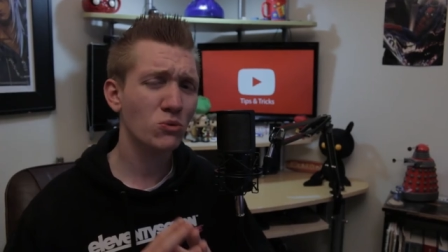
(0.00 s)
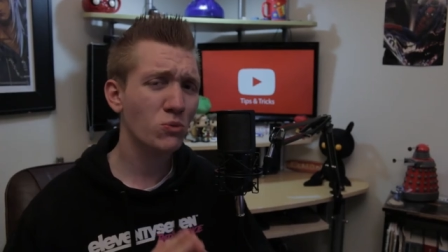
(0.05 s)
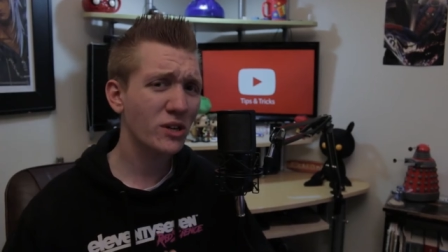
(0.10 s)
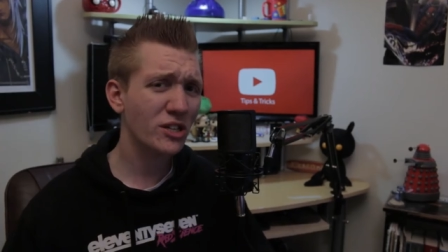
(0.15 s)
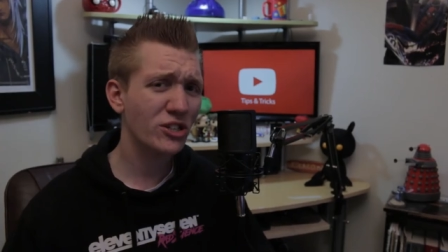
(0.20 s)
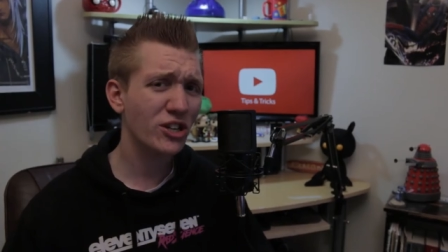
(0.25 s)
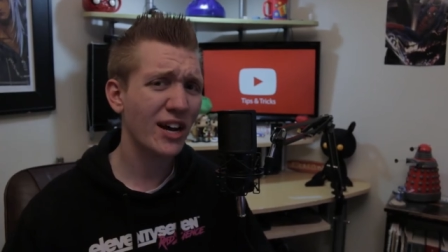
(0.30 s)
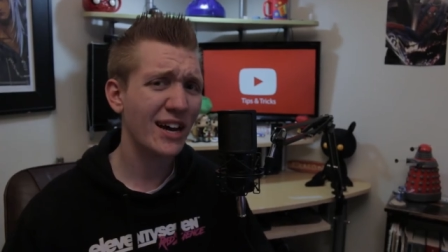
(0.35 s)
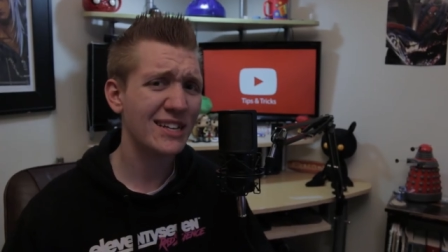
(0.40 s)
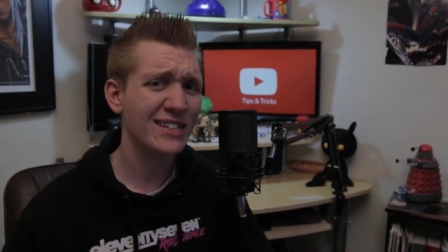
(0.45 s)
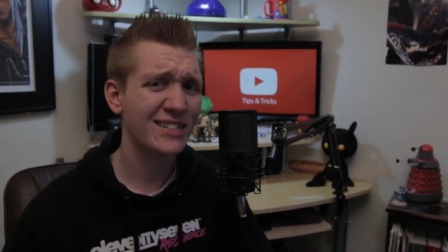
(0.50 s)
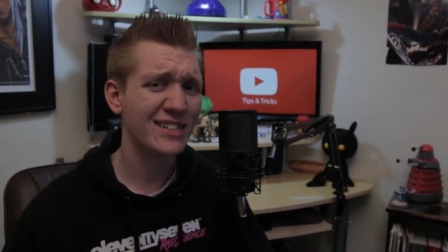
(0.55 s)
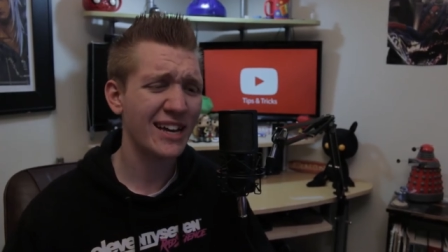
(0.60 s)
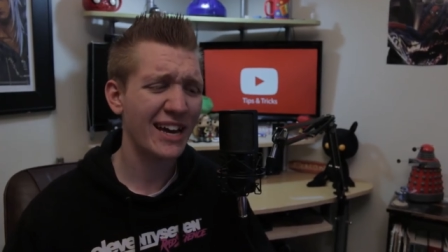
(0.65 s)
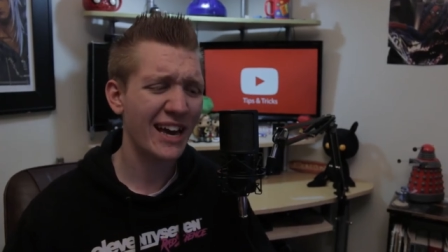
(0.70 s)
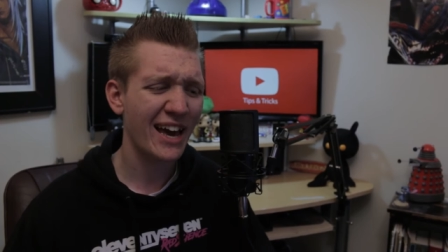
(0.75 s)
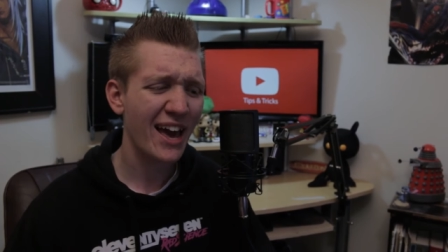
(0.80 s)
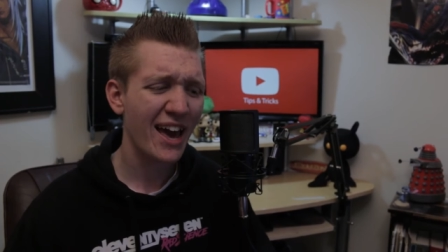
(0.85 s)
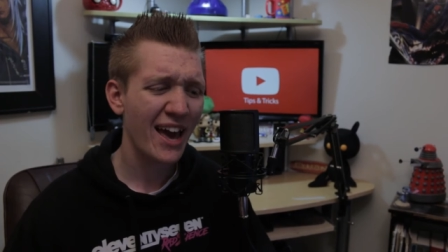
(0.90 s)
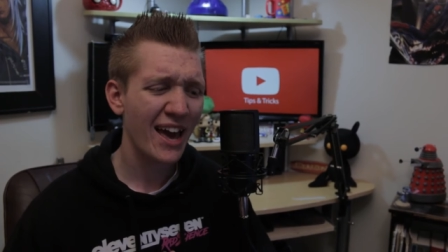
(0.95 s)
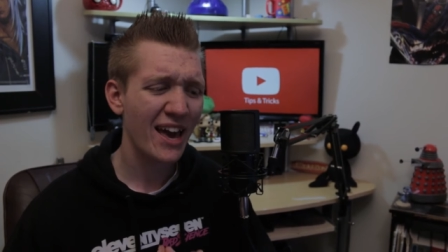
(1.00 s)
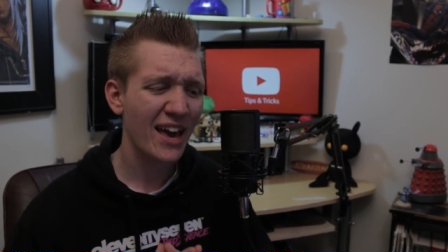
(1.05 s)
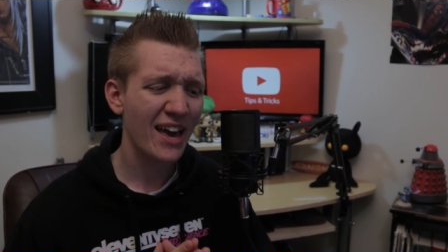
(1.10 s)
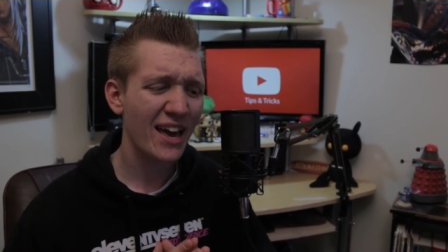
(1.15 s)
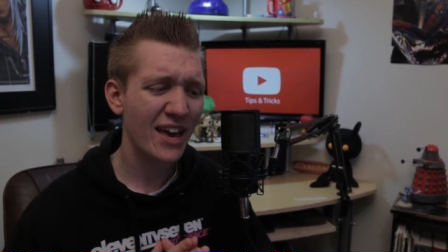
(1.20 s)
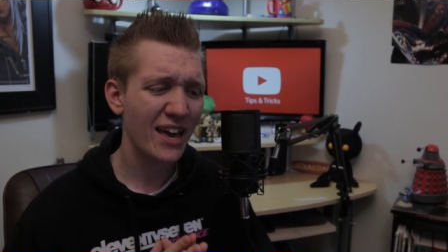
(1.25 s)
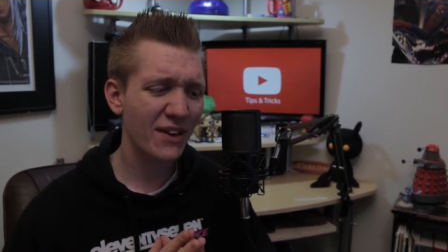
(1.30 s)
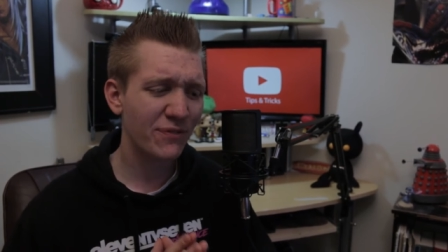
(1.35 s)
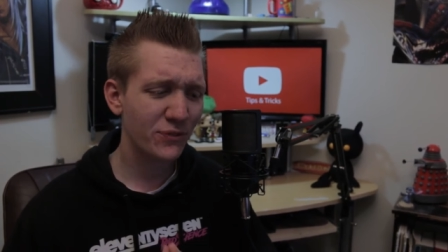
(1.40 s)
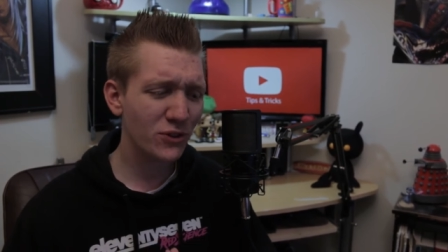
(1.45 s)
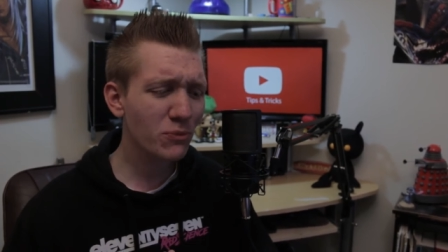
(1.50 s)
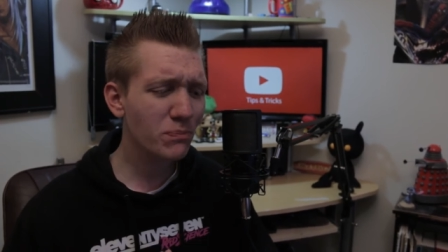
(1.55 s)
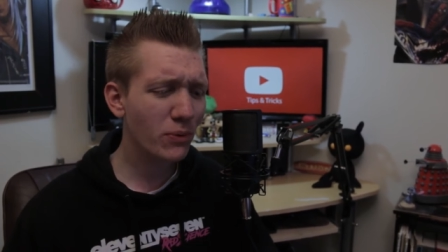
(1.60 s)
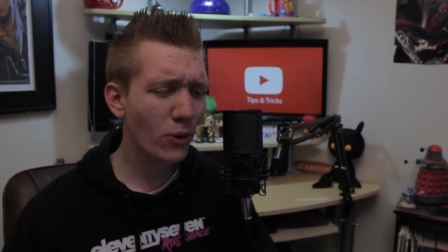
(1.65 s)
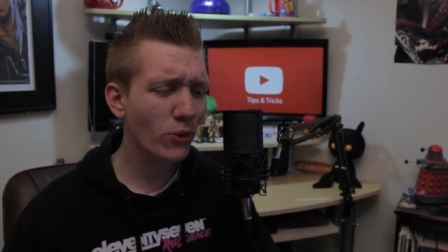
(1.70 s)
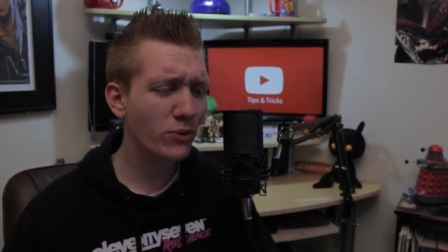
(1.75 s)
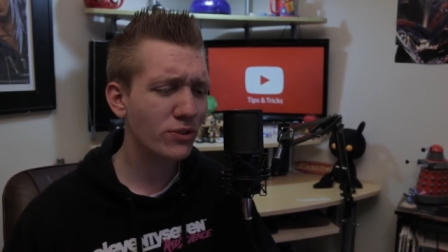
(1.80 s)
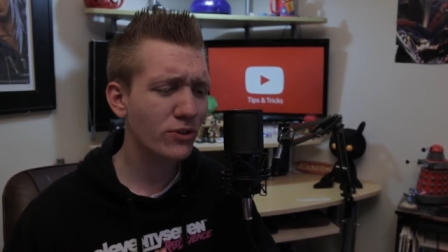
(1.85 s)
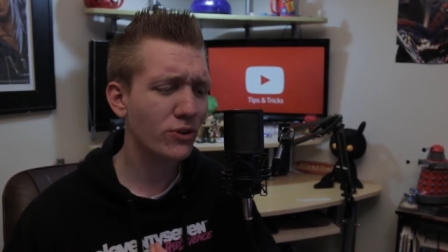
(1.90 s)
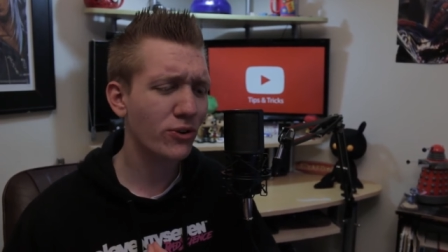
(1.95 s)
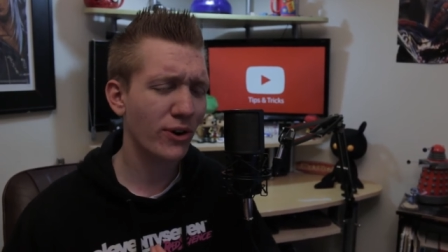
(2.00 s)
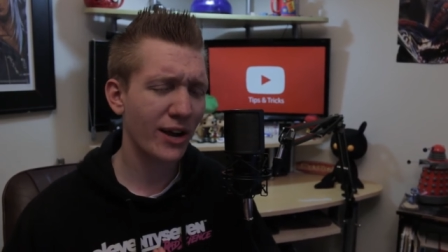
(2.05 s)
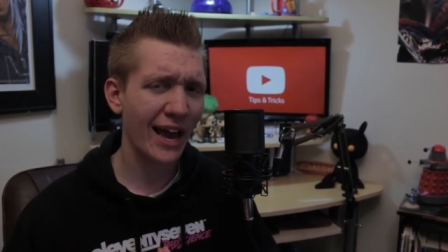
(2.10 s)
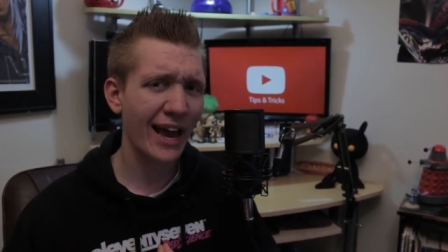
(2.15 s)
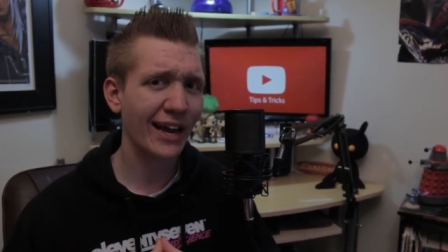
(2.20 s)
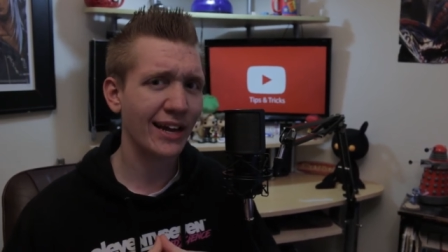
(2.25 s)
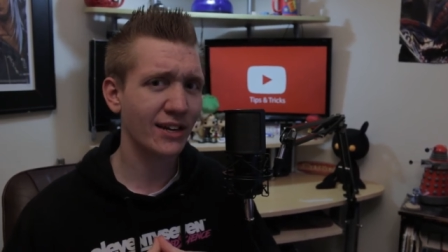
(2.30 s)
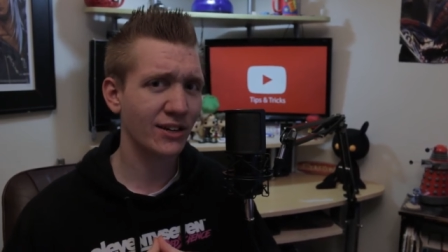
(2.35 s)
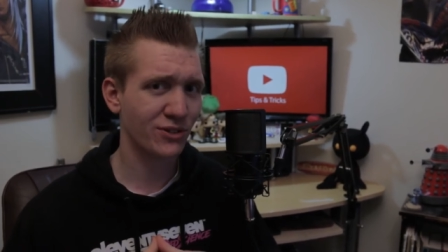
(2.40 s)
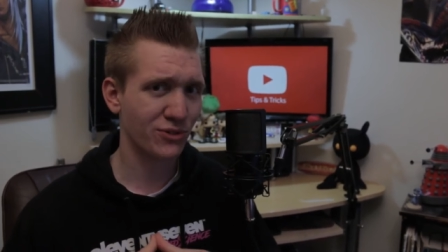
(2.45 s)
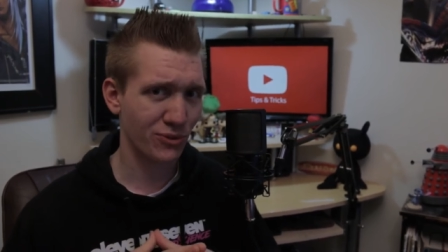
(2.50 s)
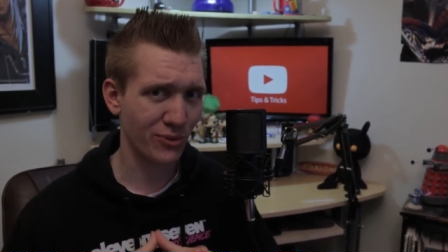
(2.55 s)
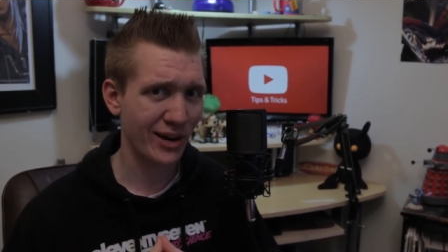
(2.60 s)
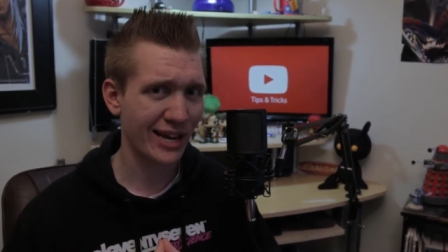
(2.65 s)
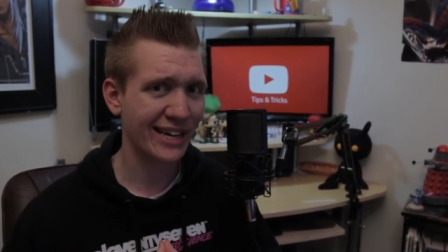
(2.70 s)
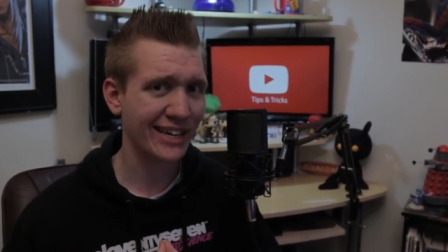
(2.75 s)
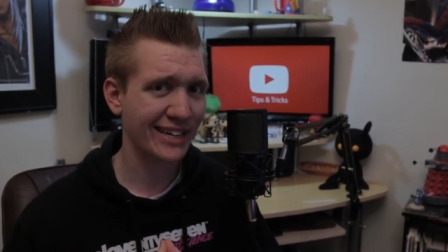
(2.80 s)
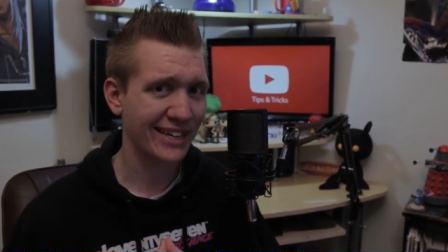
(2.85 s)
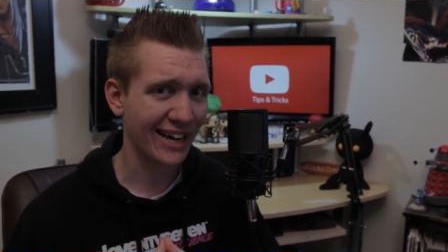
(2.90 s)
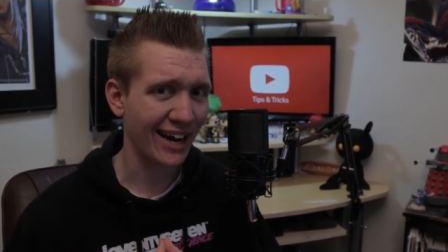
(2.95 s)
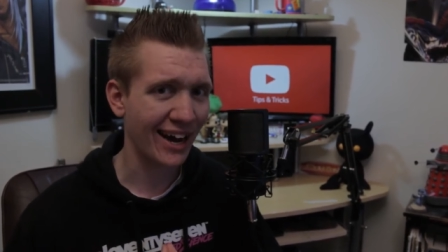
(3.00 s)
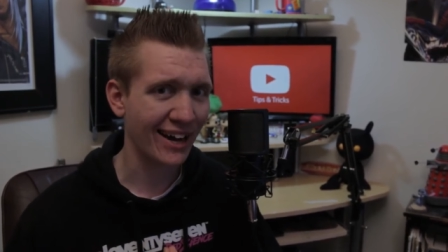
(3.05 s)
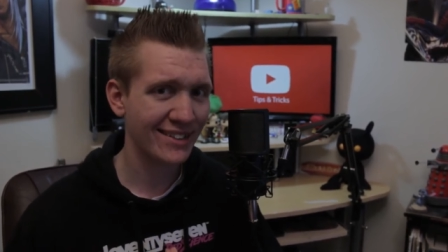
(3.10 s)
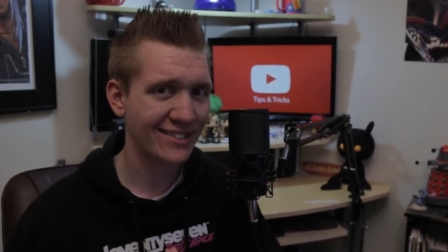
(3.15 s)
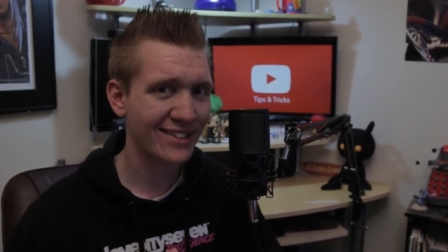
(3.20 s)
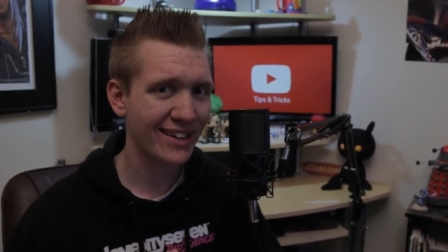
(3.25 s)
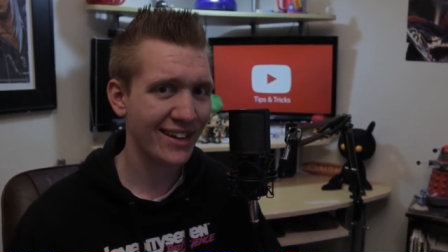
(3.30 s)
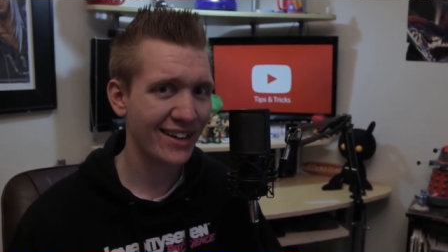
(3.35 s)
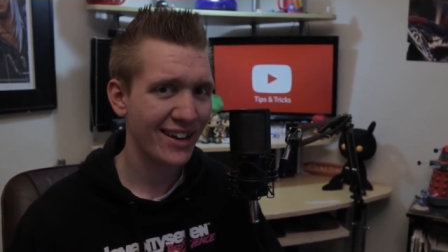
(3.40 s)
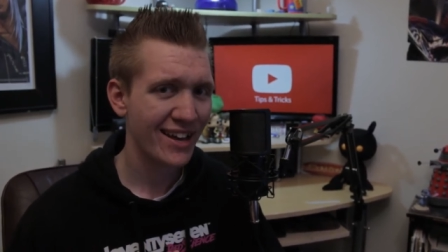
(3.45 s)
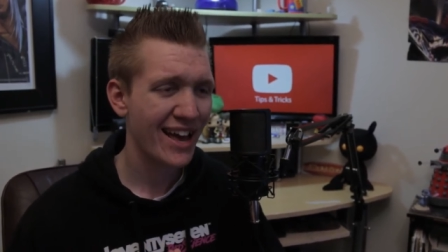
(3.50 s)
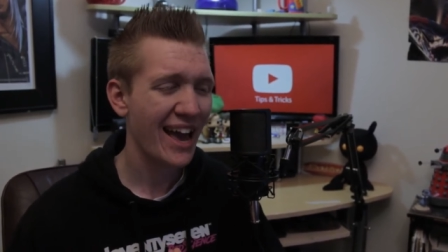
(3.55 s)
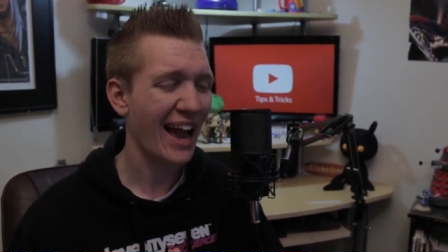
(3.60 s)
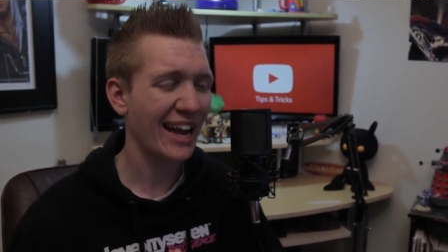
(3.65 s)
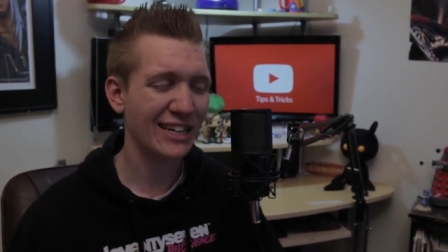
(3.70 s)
which I say, if you both create great content